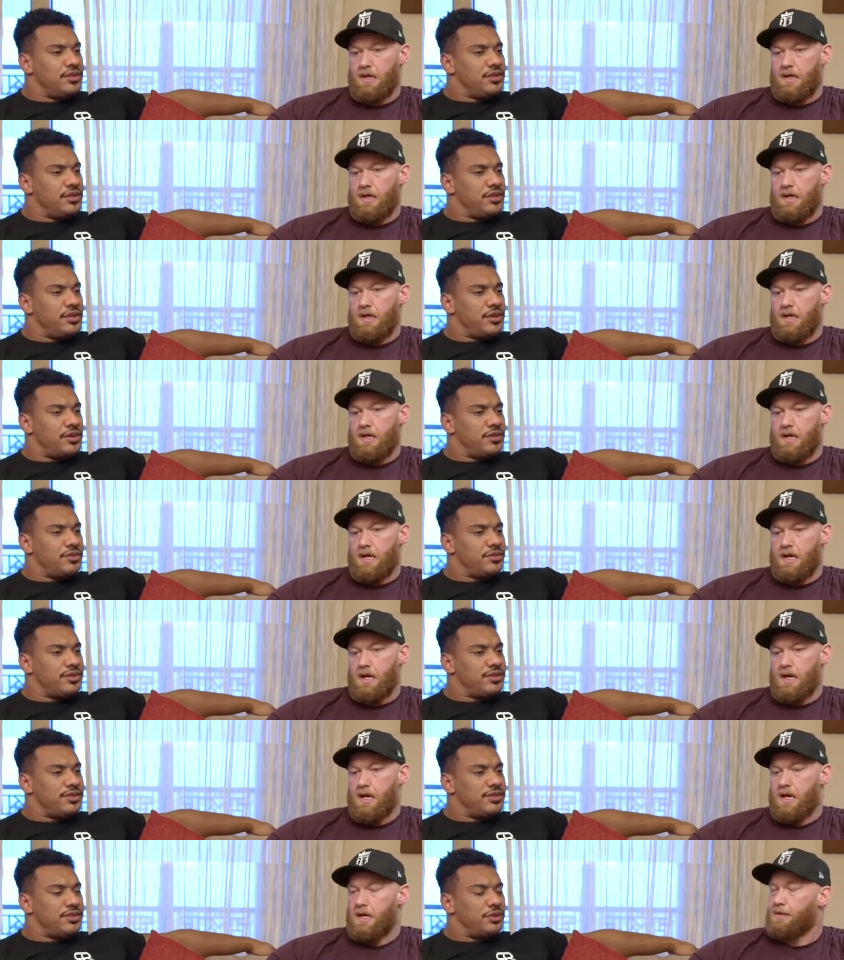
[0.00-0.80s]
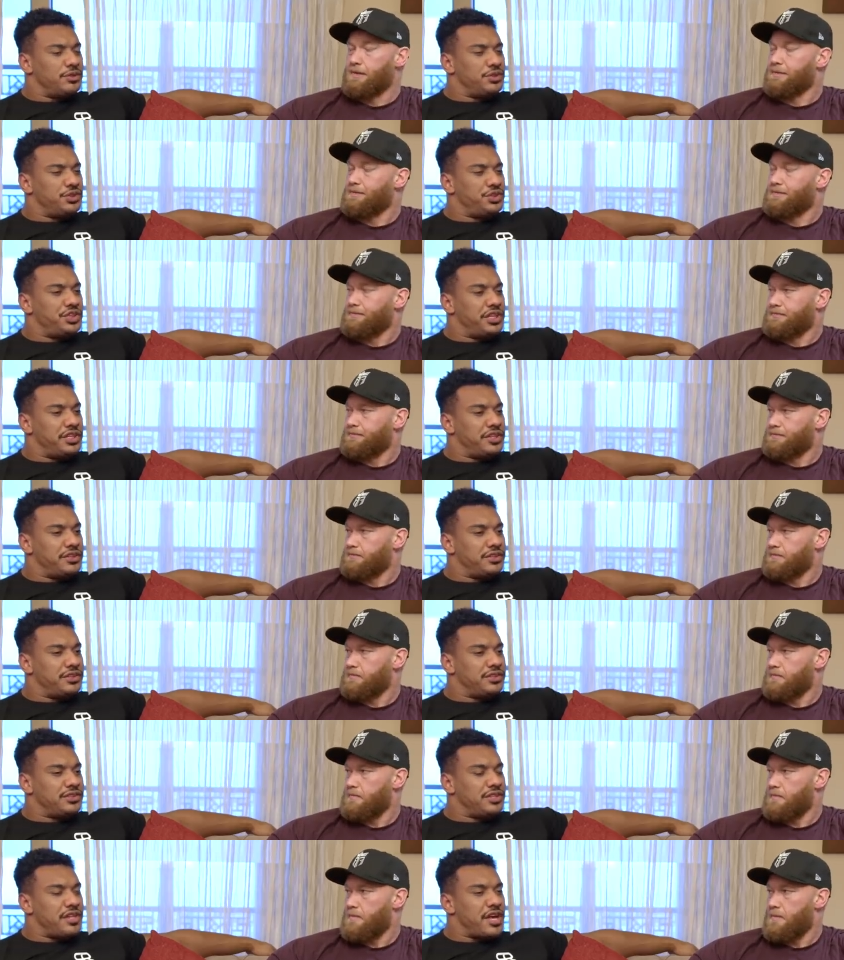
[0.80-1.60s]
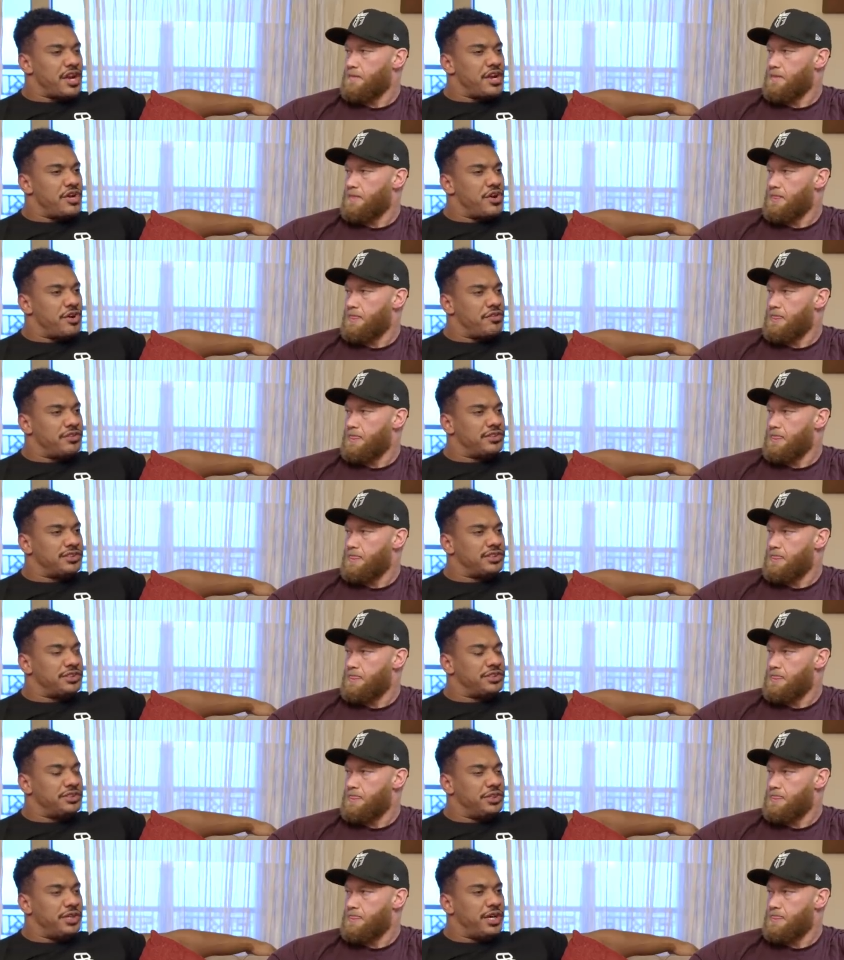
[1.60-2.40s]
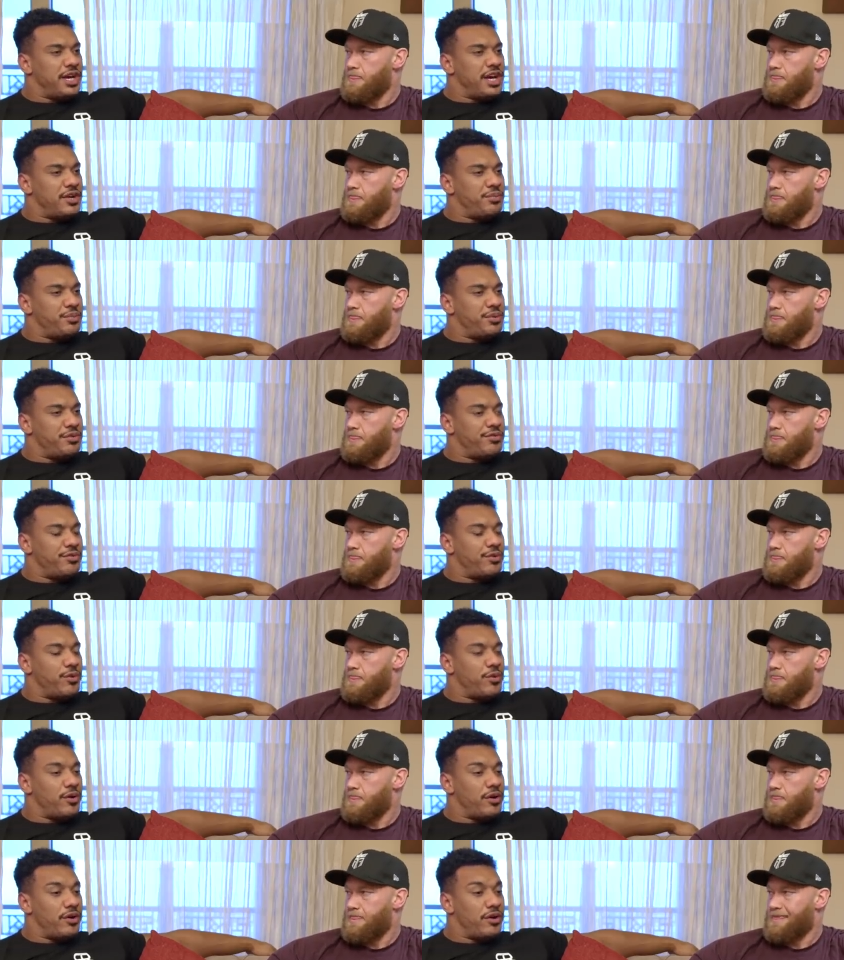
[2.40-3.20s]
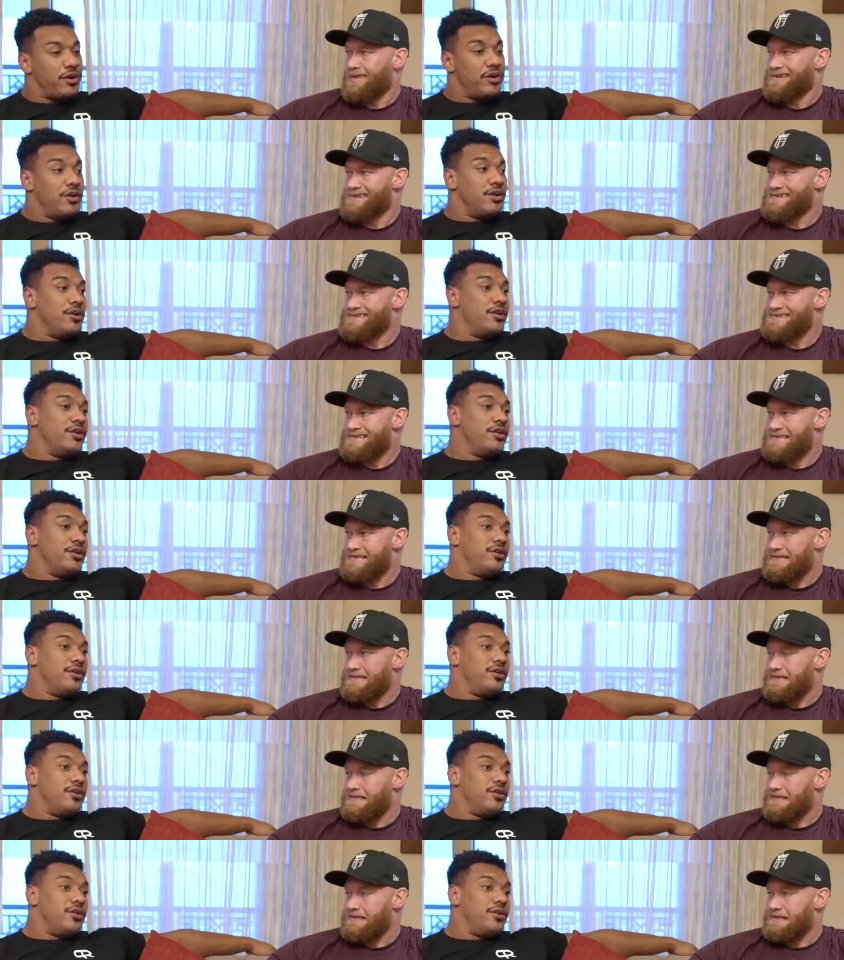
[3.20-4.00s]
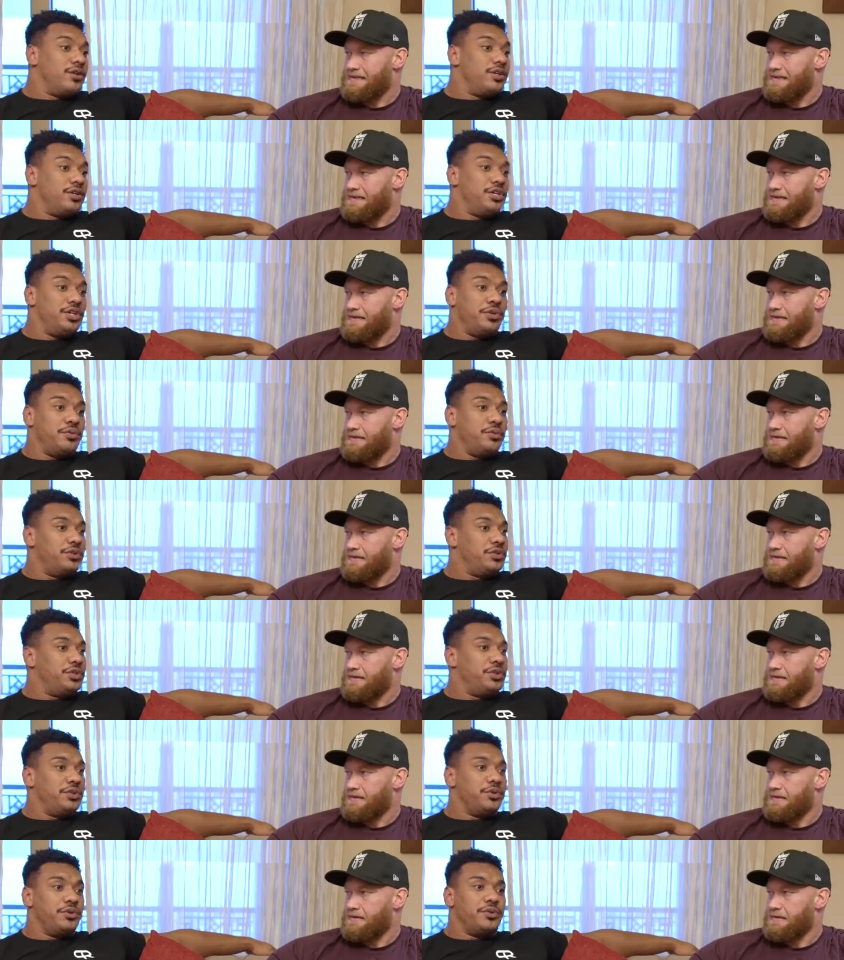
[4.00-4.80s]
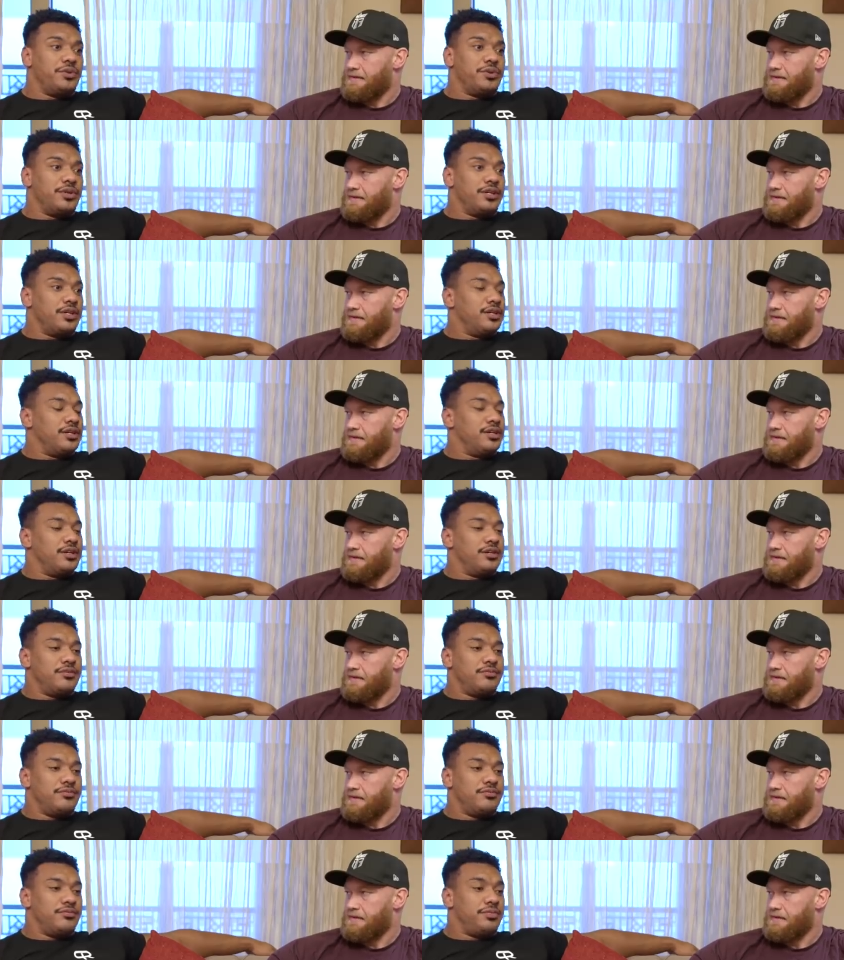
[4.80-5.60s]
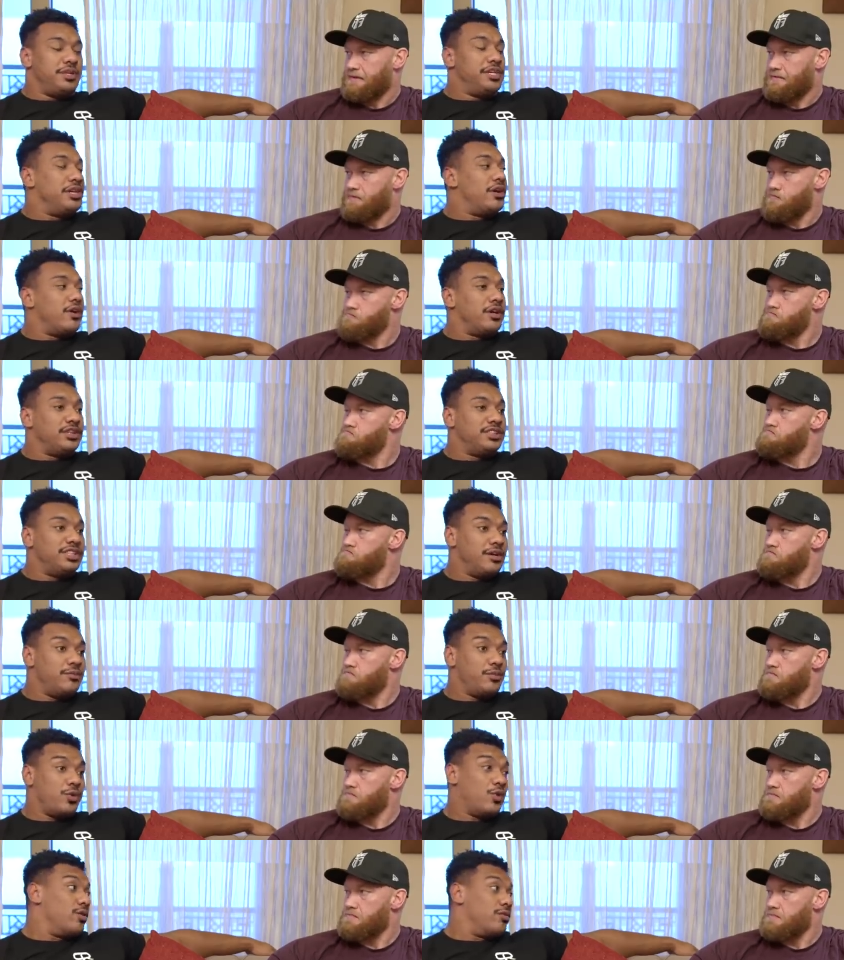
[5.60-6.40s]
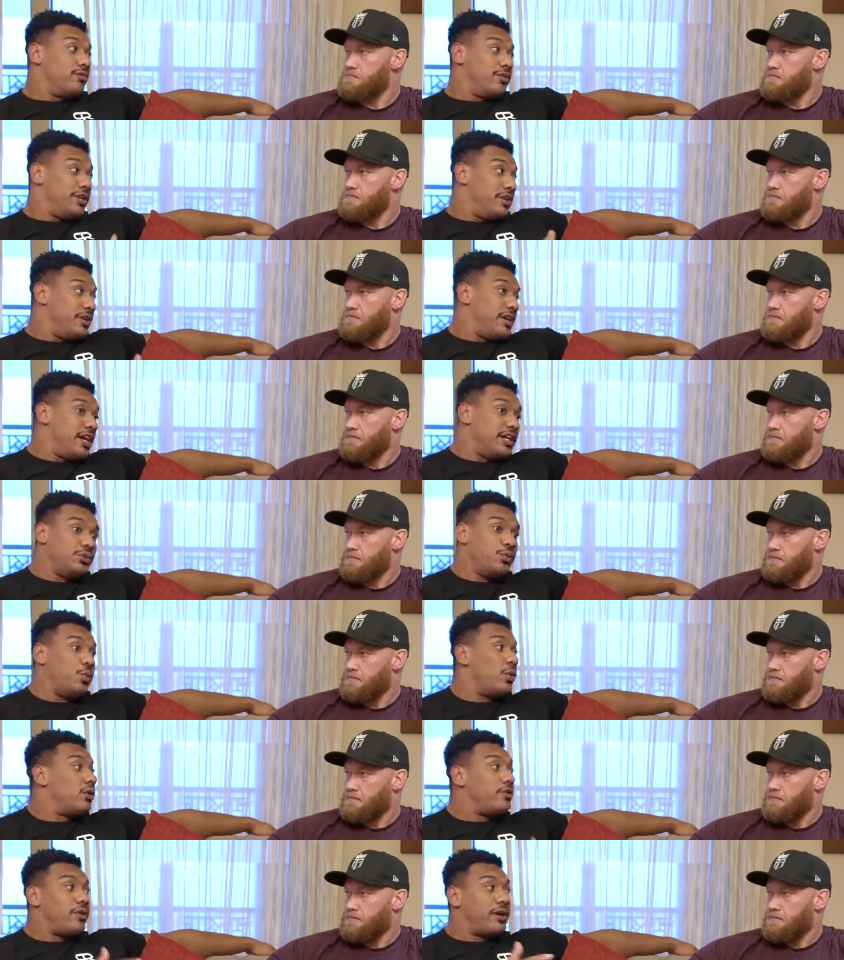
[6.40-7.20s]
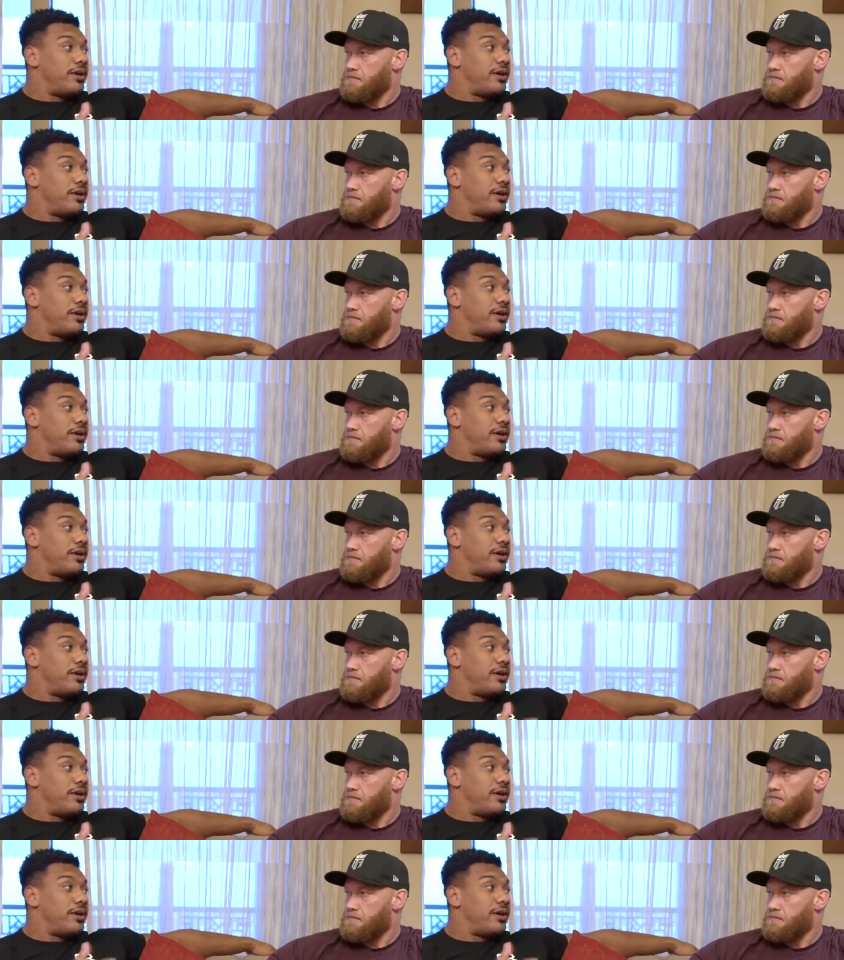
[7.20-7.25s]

Speaker 1: You know those jitters and that nervousness you get before you would do a PR attempt, or in your case, world